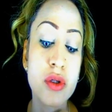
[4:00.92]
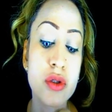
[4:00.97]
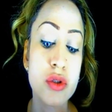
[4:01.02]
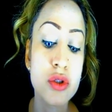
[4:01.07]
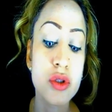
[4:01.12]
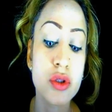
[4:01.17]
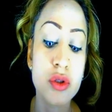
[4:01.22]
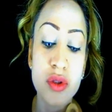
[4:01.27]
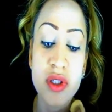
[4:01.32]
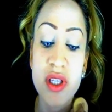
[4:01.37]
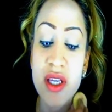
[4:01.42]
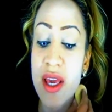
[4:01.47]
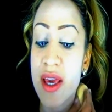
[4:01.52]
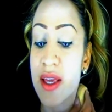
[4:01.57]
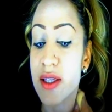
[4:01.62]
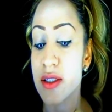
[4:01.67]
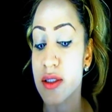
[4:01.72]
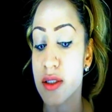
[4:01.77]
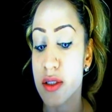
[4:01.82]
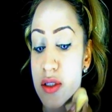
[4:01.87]
to the
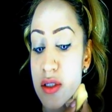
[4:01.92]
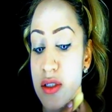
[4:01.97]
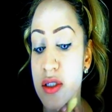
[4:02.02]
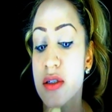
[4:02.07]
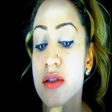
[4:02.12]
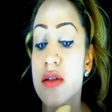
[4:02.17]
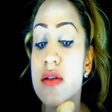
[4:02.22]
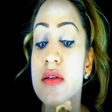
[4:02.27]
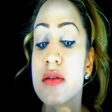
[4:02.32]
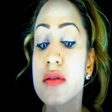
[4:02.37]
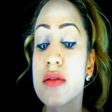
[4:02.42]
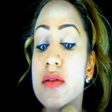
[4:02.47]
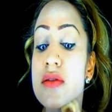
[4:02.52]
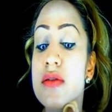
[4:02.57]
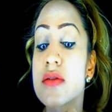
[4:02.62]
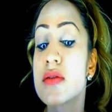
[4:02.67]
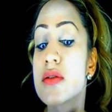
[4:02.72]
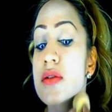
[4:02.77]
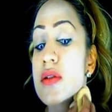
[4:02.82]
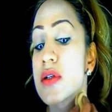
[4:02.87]
end,
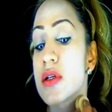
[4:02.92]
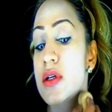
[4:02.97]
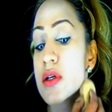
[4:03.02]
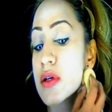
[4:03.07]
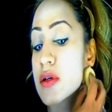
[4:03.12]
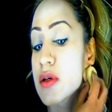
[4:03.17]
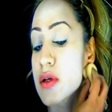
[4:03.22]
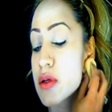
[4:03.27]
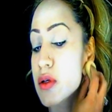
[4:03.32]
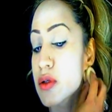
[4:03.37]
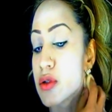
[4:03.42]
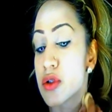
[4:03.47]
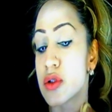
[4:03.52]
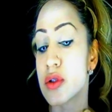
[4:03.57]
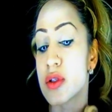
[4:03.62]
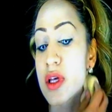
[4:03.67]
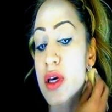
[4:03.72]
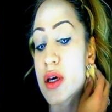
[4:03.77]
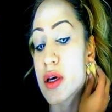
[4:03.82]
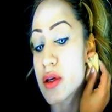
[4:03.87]
to
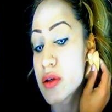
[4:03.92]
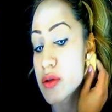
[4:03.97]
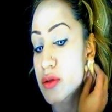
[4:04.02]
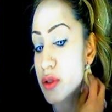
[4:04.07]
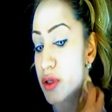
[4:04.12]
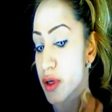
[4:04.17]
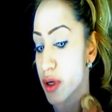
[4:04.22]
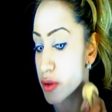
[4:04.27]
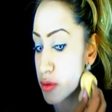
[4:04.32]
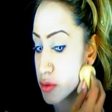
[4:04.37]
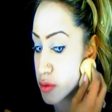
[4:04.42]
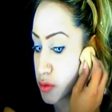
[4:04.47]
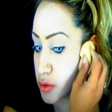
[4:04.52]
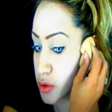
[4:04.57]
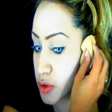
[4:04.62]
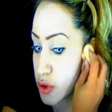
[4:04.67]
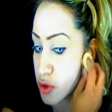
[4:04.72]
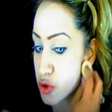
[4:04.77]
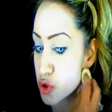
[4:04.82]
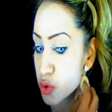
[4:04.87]
the, you know,
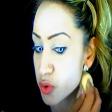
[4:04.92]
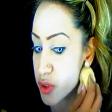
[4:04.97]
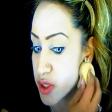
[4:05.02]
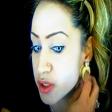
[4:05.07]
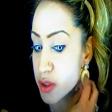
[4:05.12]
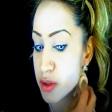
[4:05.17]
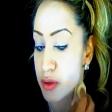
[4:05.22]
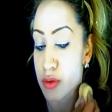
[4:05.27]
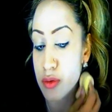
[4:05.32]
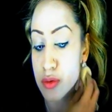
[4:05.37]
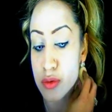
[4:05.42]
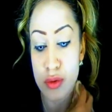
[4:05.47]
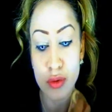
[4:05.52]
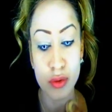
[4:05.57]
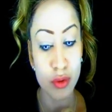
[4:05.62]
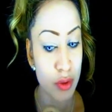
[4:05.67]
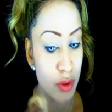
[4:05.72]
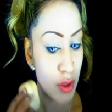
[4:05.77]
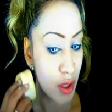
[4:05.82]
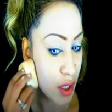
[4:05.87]
to the join.
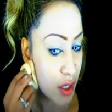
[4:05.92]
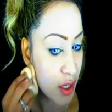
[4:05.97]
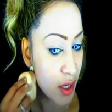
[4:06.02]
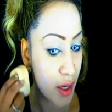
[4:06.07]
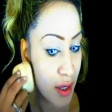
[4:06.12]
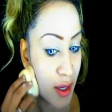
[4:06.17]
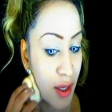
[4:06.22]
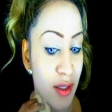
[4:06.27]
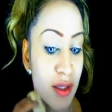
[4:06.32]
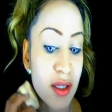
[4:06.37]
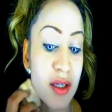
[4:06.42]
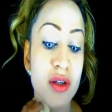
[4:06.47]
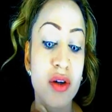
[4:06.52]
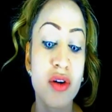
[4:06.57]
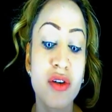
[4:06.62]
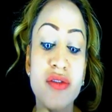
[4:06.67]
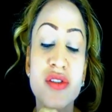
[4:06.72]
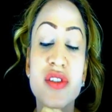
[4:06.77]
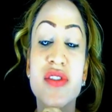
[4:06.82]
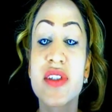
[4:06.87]
Okay, and then
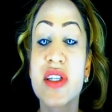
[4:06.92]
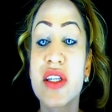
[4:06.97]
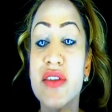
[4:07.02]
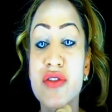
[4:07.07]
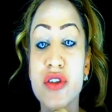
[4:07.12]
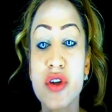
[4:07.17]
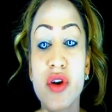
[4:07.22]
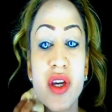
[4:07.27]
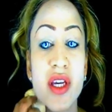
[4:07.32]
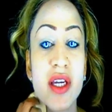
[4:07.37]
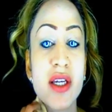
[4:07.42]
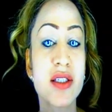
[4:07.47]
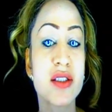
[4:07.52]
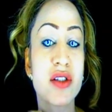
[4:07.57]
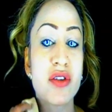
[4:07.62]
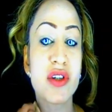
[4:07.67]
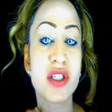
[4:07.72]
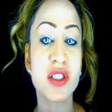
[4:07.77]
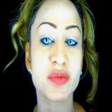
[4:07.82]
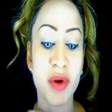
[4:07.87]
obviously if your ears
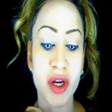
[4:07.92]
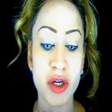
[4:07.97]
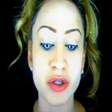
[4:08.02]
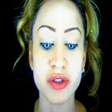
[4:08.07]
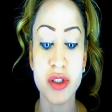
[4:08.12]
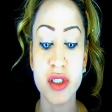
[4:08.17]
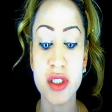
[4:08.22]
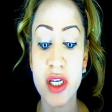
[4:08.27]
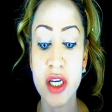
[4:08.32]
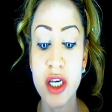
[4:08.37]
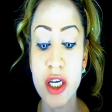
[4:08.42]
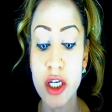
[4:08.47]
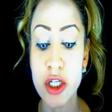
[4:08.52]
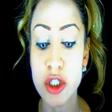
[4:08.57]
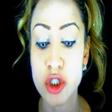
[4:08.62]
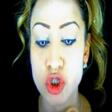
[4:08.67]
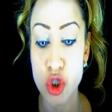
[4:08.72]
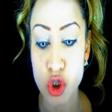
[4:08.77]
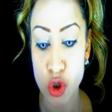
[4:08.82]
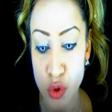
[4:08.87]
are exposed,
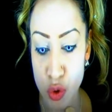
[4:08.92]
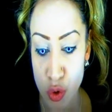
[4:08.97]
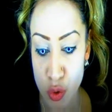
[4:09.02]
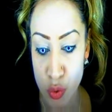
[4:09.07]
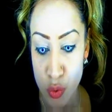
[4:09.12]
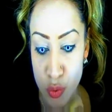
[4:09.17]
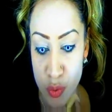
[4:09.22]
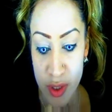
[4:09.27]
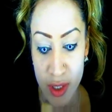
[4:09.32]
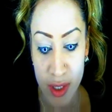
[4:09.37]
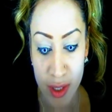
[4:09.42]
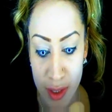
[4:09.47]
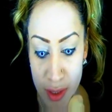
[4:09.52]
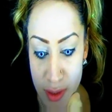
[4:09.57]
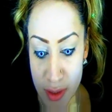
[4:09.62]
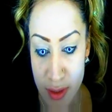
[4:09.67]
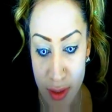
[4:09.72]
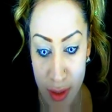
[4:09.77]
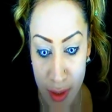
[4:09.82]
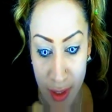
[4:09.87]
do your
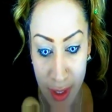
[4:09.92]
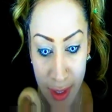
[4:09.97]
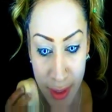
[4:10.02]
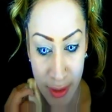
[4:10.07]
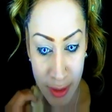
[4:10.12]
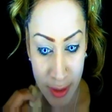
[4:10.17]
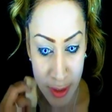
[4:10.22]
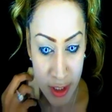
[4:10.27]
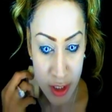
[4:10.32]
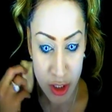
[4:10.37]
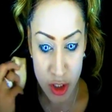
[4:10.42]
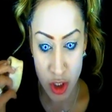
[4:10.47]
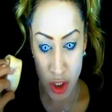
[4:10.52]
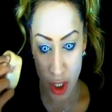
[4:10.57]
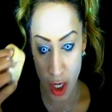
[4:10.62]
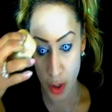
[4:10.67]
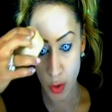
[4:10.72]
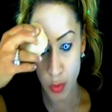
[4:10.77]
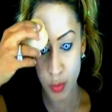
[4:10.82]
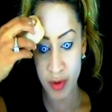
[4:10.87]
ears, okay?
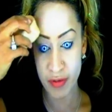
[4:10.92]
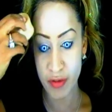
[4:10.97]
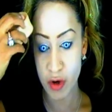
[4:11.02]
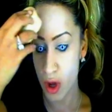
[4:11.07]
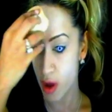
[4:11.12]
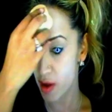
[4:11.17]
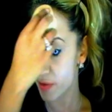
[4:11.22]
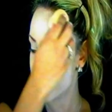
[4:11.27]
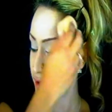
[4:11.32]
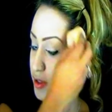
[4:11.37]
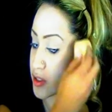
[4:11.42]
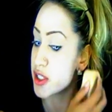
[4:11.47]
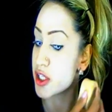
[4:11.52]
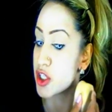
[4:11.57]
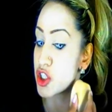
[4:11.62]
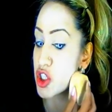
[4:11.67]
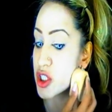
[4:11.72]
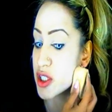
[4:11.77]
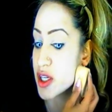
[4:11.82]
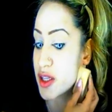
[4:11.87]
So we've got our
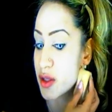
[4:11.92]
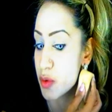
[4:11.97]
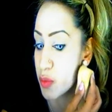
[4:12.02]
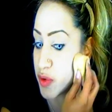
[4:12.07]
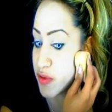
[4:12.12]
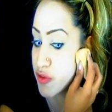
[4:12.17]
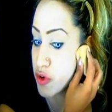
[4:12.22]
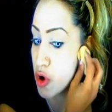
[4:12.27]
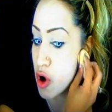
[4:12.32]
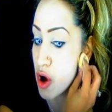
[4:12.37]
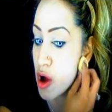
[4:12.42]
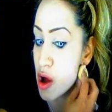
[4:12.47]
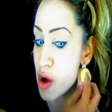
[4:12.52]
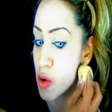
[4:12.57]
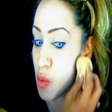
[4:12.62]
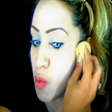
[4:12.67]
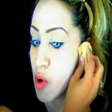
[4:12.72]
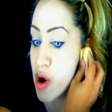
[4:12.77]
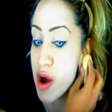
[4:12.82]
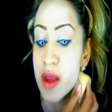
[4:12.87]
foundation and then we've got our
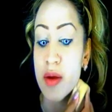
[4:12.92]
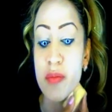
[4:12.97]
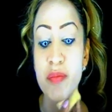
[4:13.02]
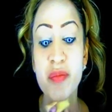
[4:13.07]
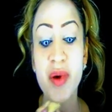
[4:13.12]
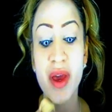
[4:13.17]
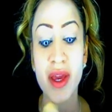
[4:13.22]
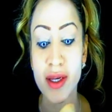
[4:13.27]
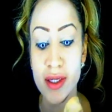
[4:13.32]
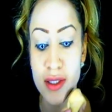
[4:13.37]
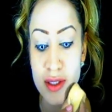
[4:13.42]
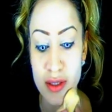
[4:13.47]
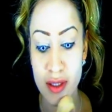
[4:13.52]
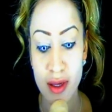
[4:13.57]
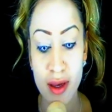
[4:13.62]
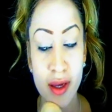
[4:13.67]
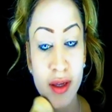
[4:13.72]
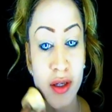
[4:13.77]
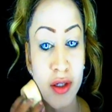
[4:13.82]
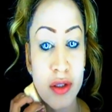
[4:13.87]
white base,
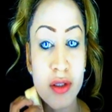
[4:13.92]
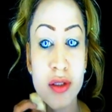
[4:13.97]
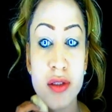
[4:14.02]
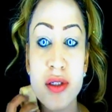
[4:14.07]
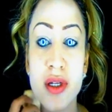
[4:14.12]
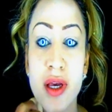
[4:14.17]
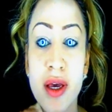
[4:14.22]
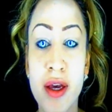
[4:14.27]
and